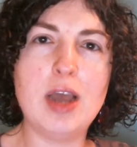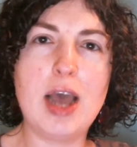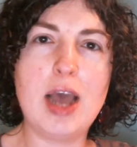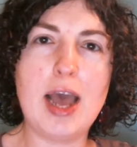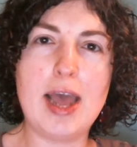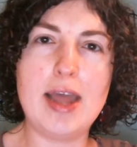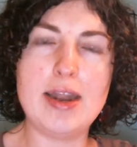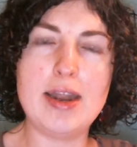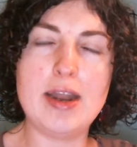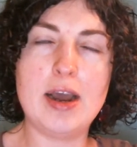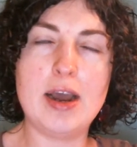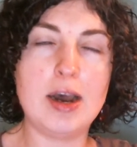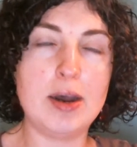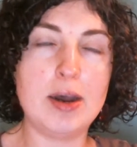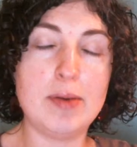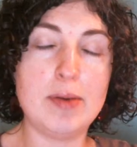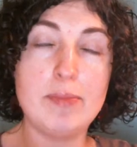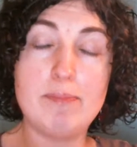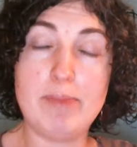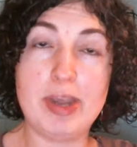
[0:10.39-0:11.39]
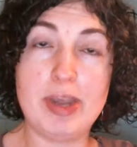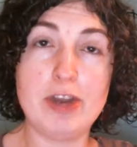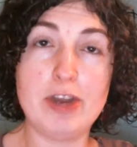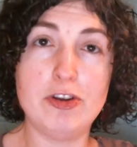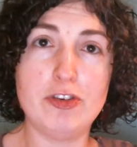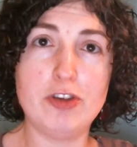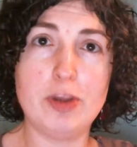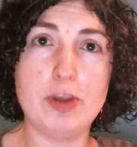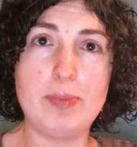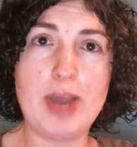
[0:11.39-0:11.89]
and
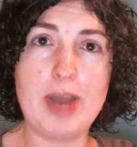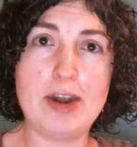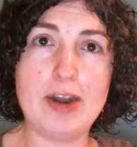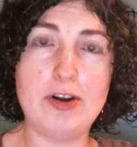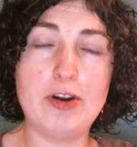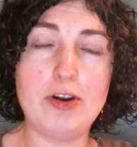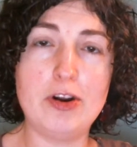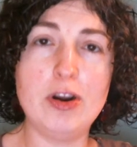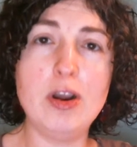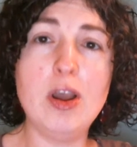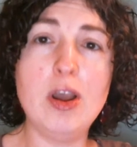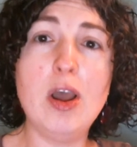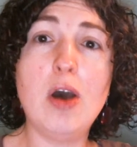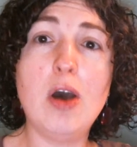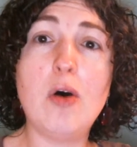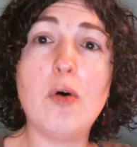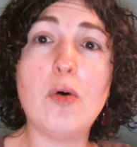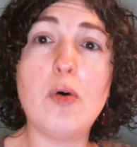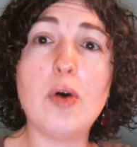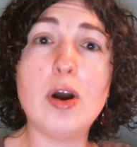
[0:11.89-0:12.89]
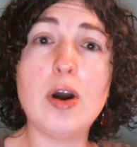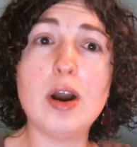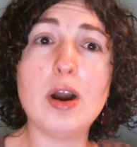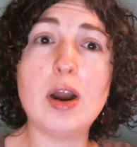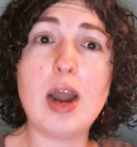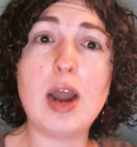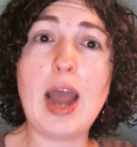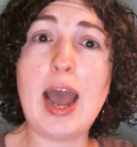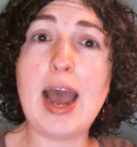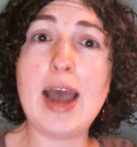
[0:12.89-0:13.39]
manuscript editor,
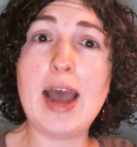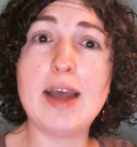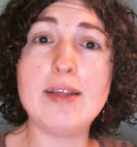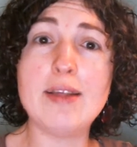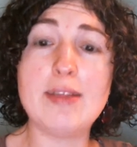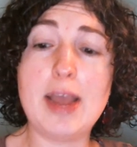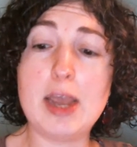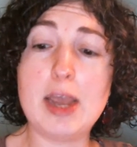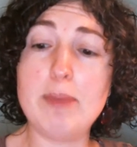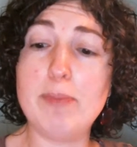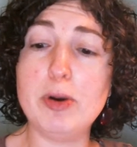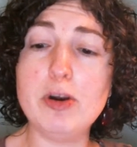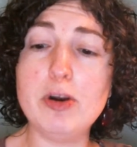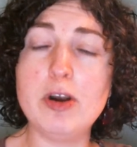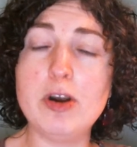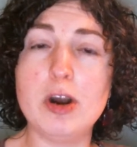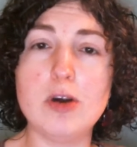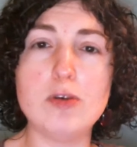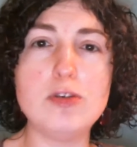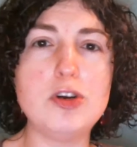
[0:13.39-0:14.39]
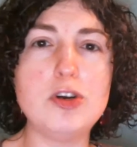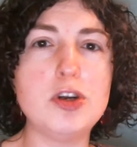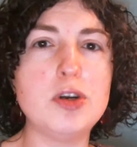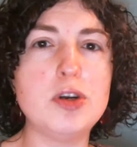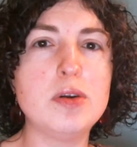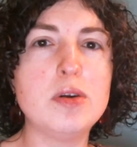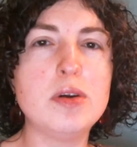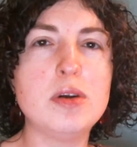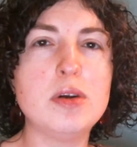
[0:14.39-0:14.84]
or as a book coach.